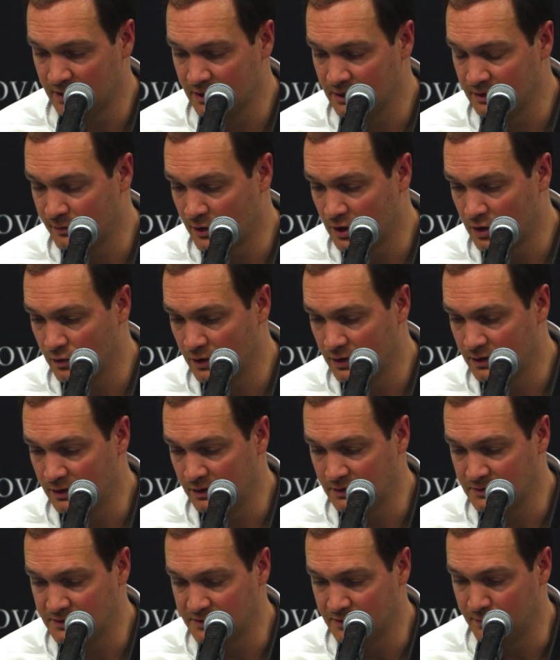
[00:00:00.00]
getting the ball where it
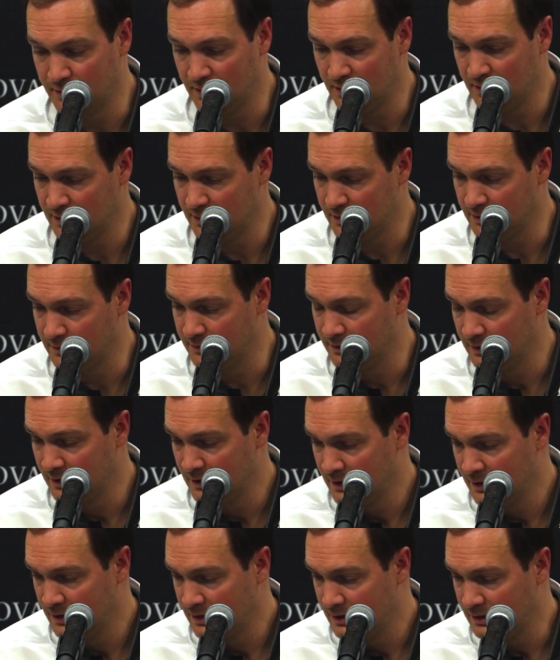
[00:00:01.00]
needs to be, and
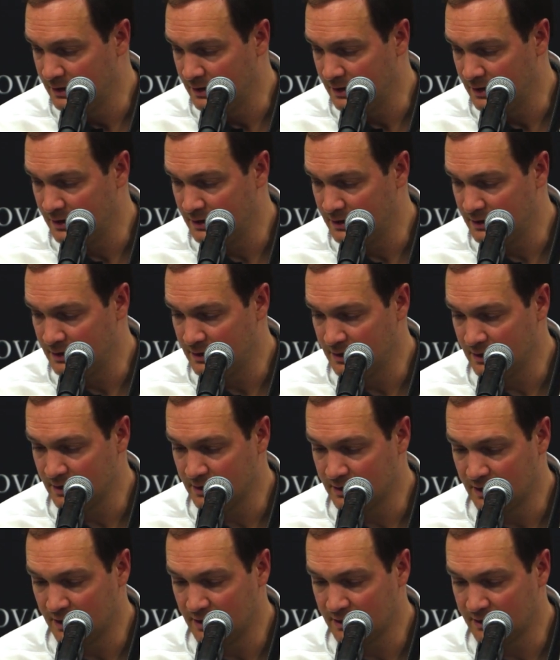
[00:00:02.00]

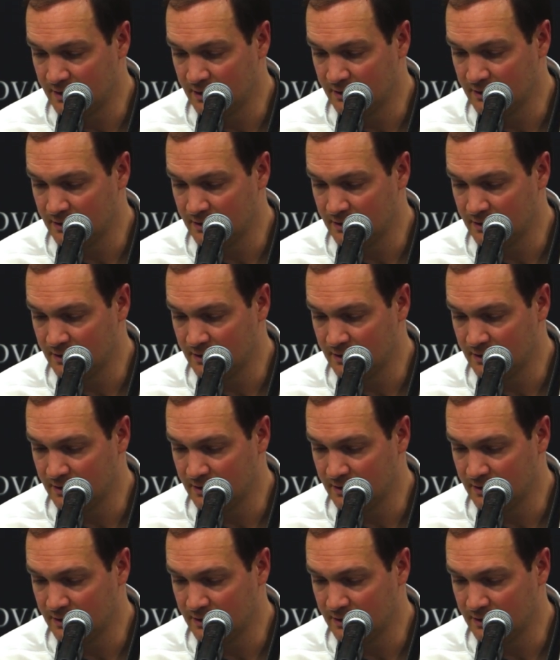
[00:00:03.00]
kind of